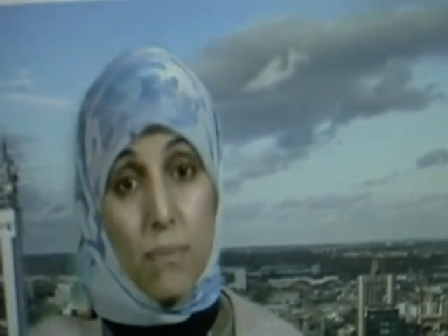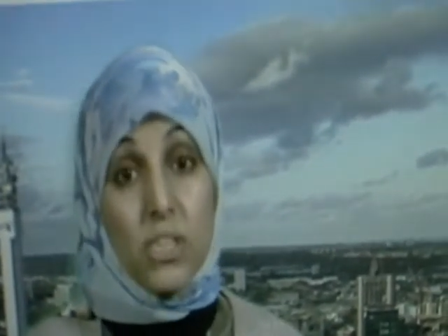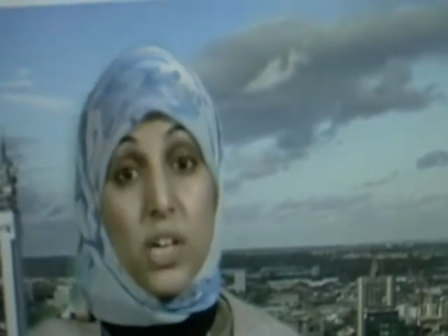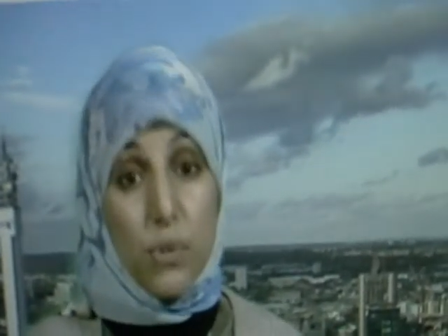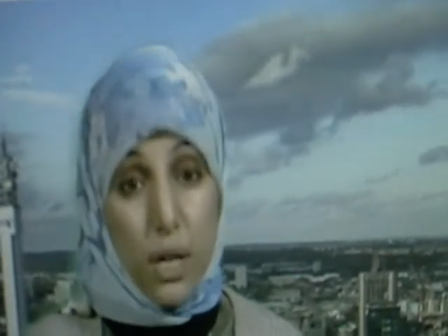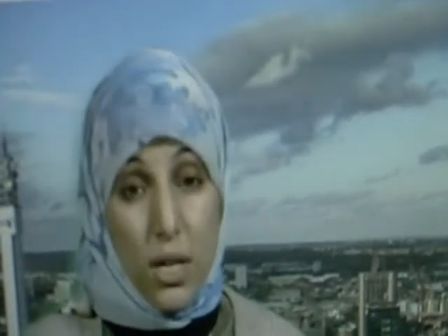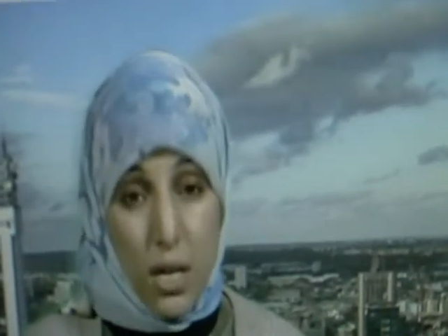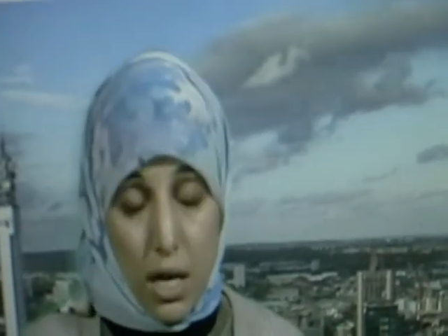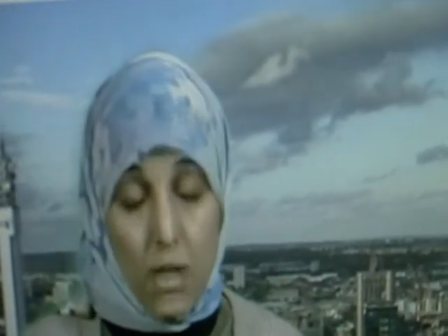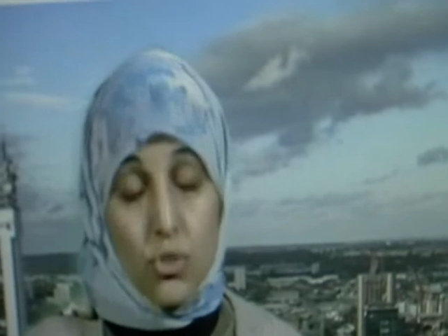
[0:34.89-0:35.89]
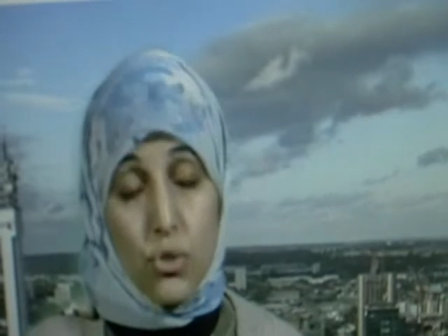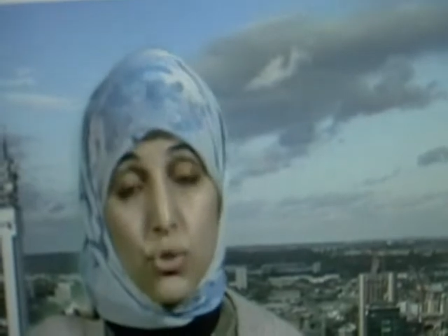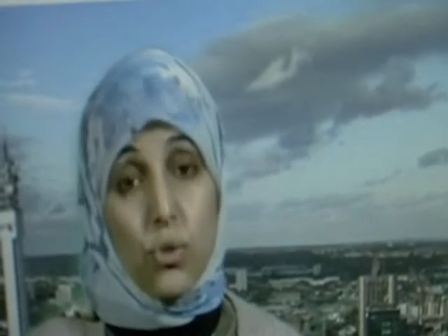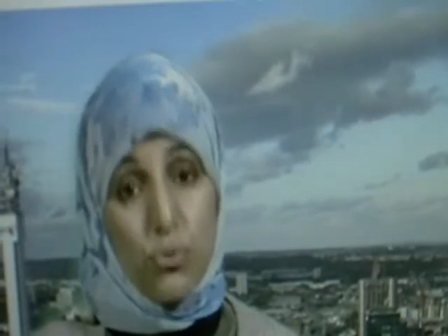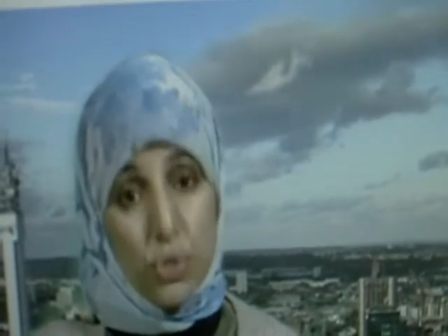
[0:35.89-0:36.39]
But I
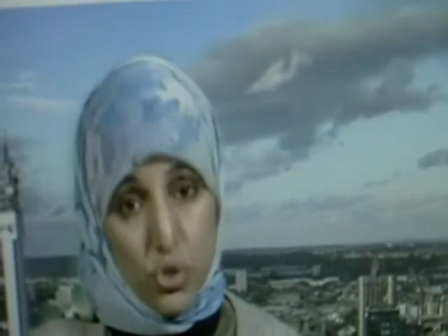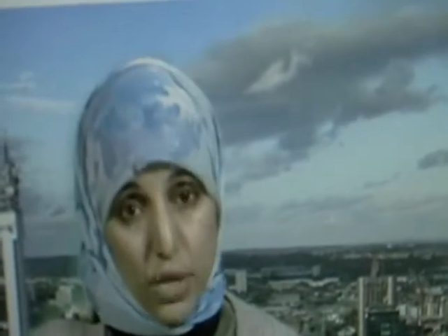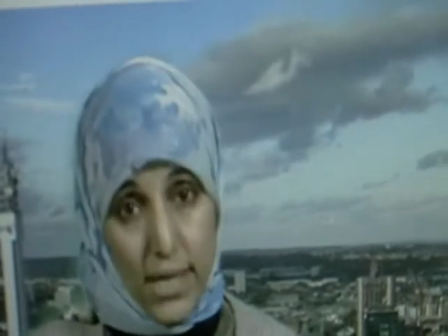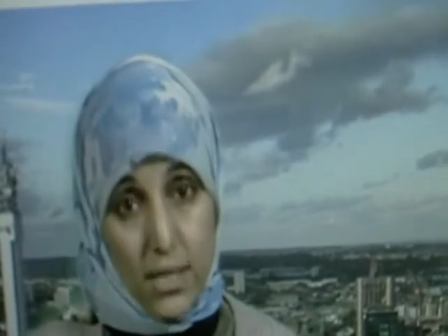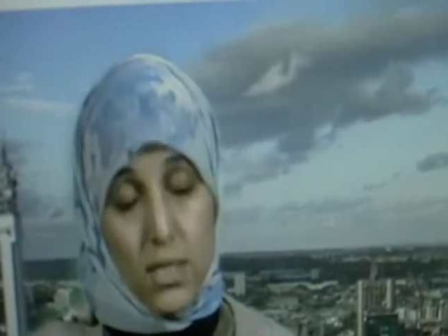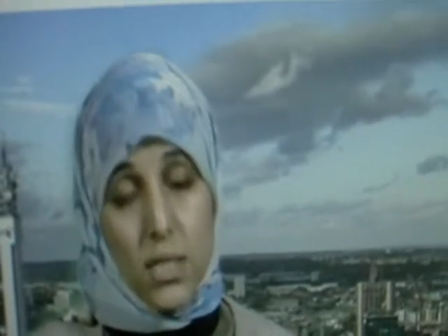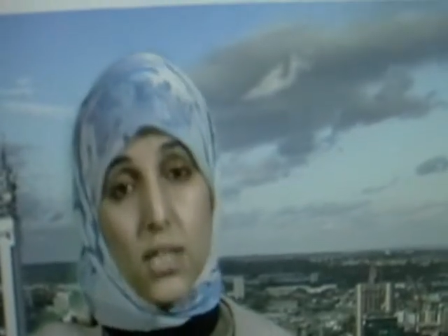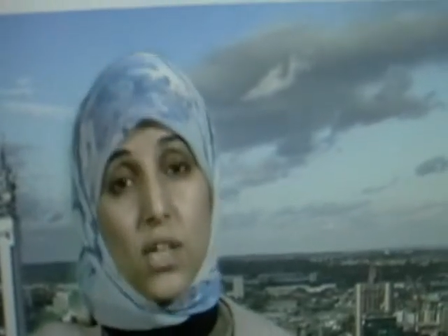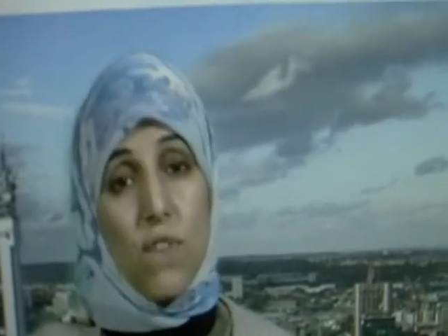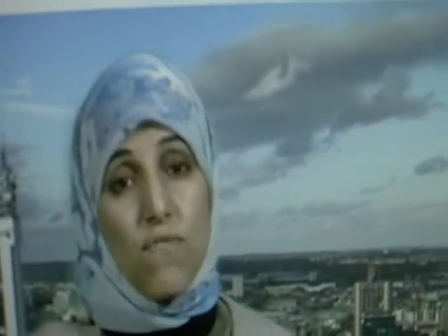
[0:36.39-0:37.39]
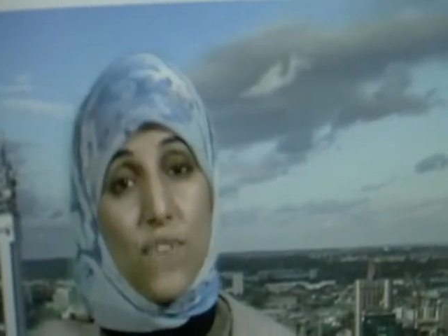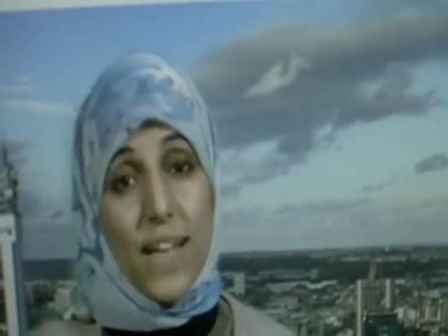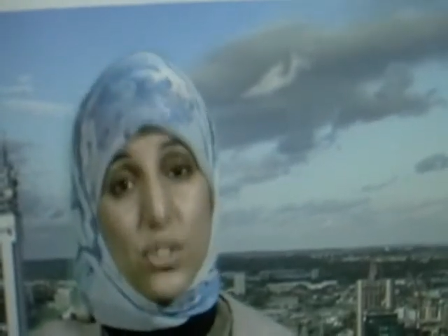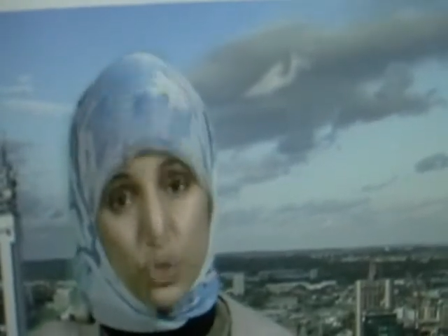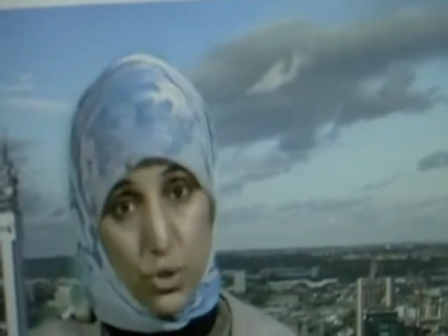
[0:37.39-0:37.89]
truly reject the
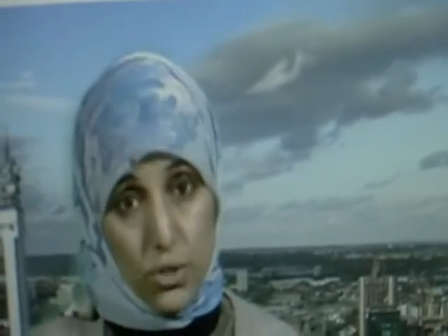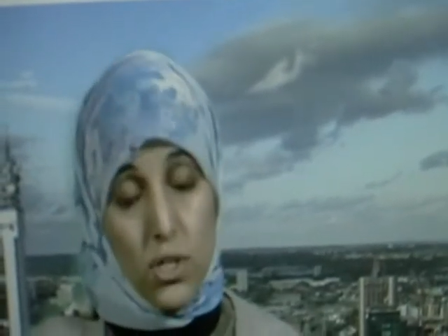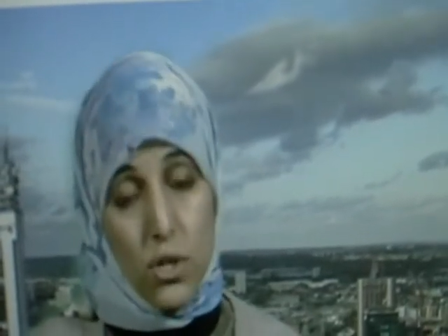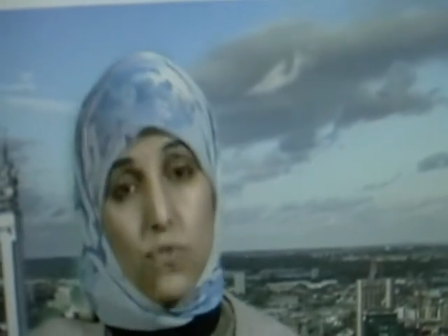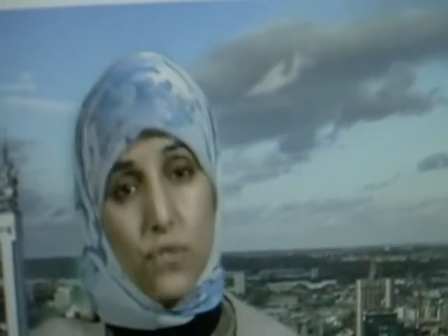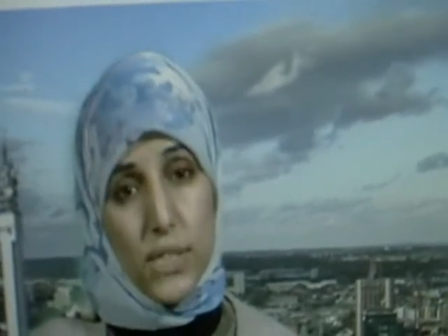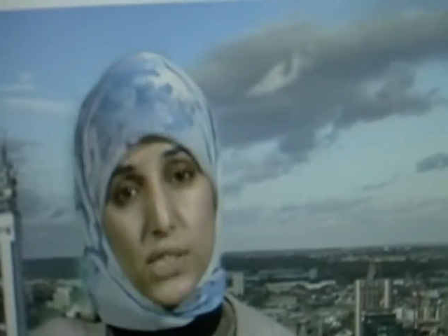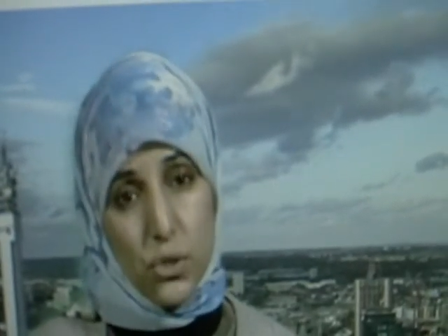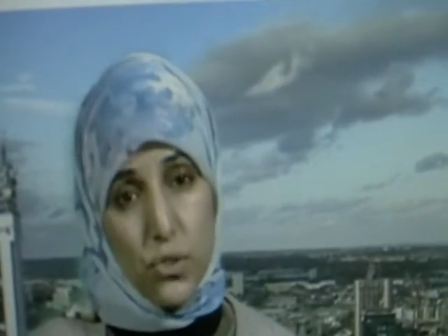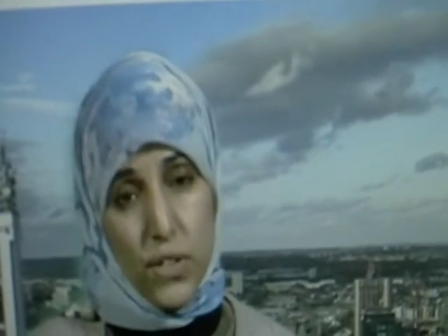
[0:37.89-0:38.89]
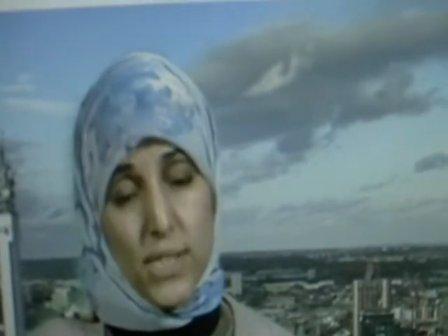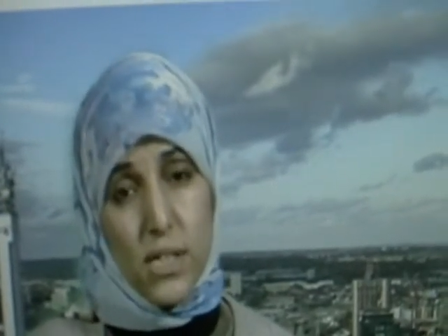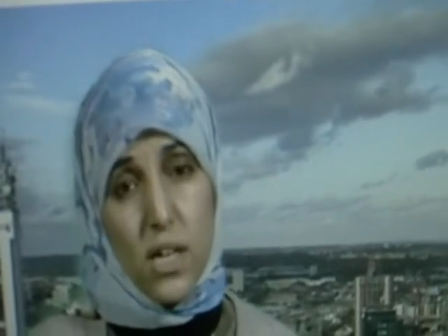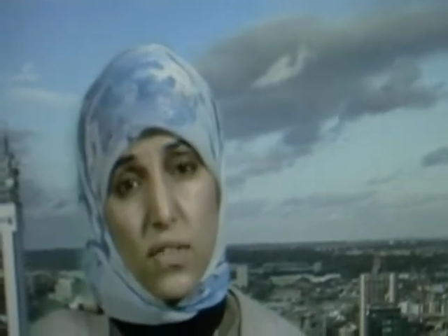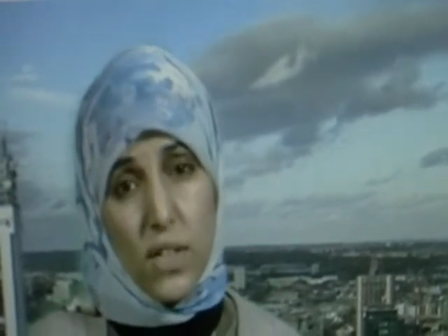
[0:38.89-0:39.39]
conflation of these two things,
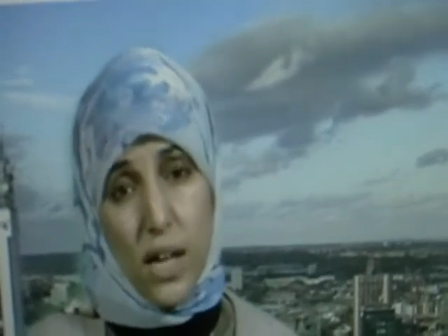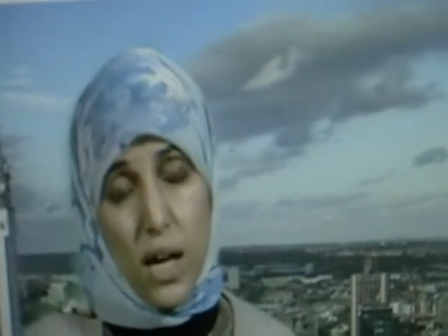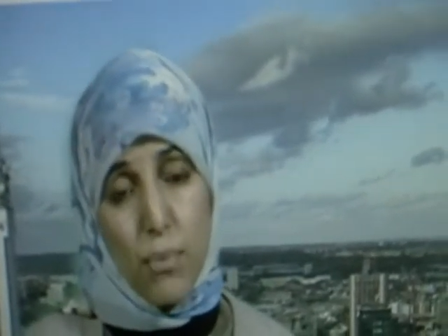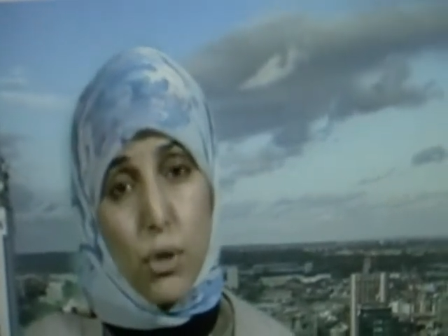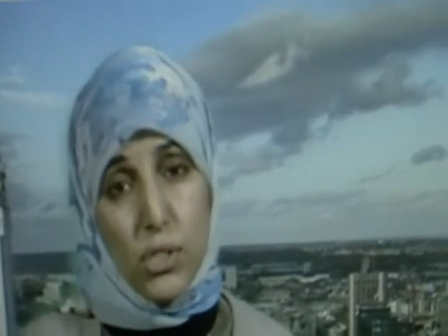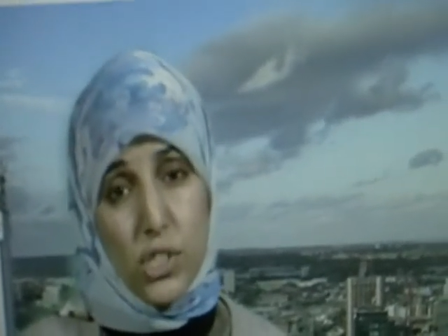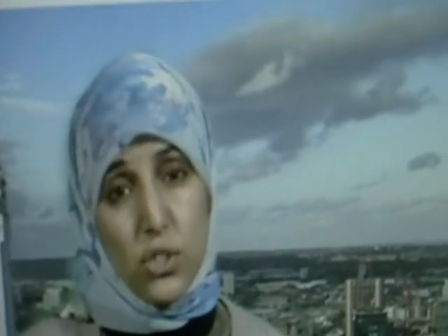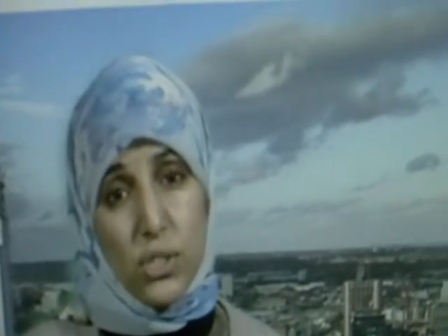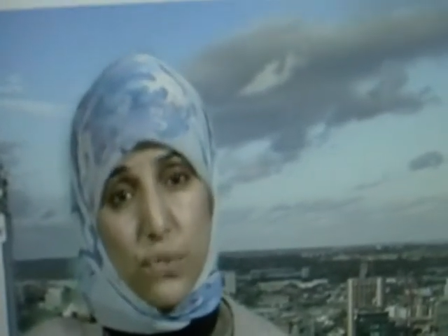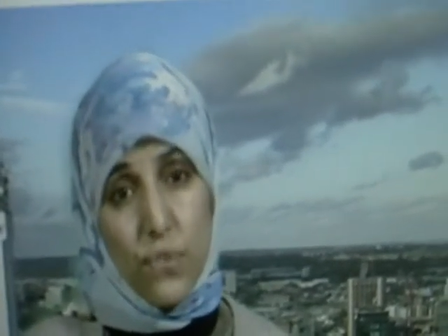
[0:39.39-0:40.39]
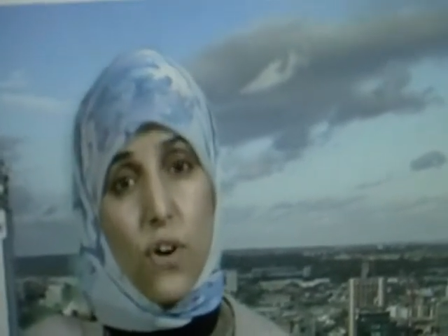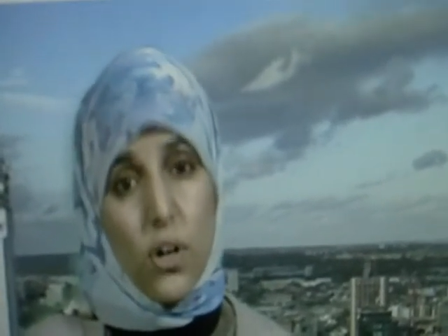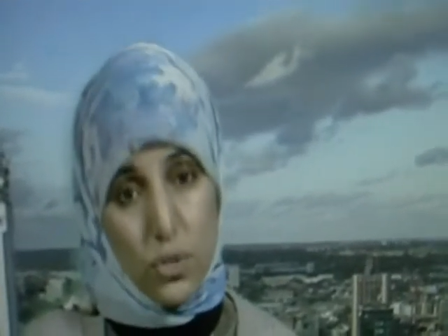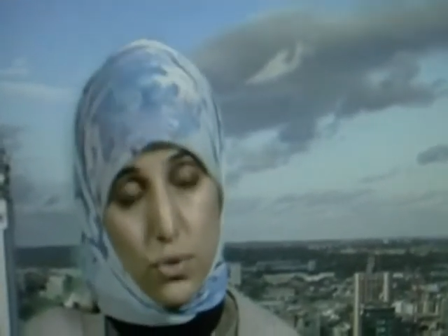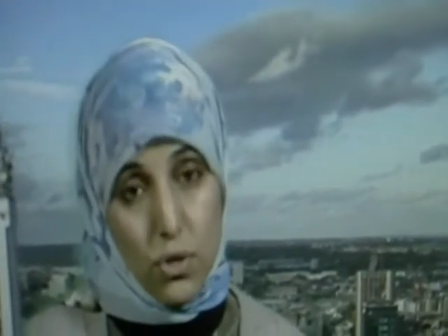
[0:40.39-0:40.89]
and I think our politicians for
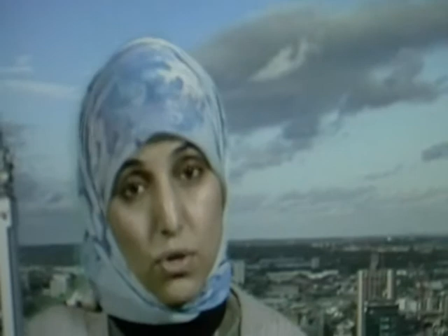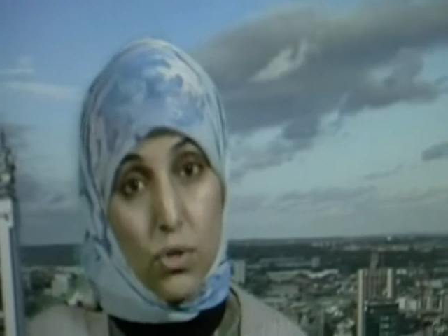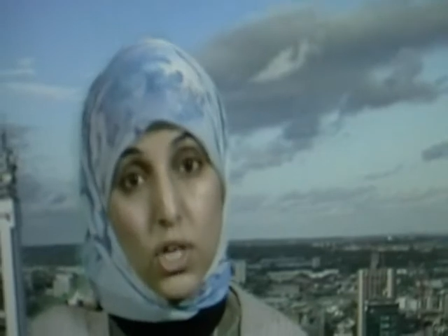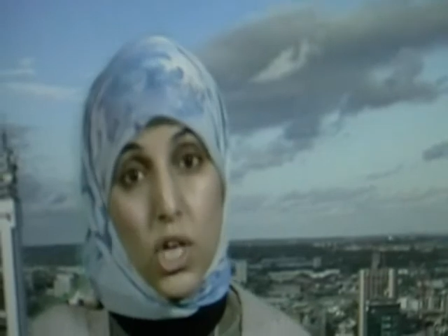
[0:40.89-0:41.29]
far too long